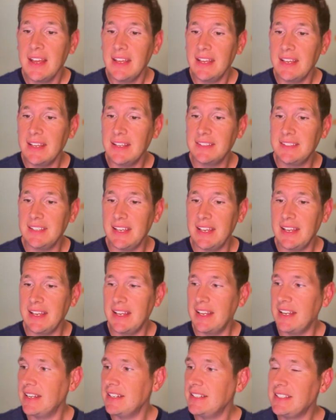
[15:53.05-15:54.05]
is
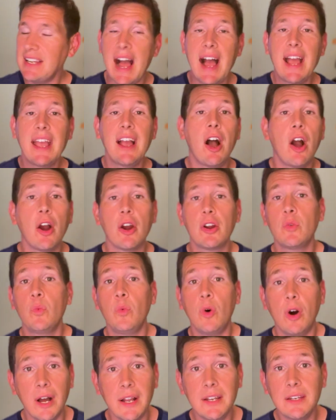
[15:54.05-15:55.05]
in Die Hard
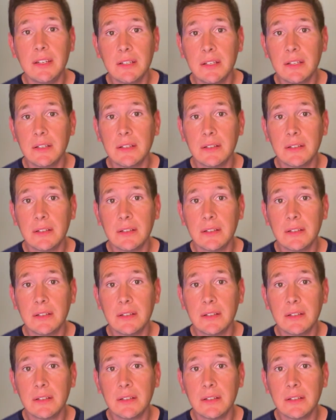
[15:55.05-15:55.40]
one.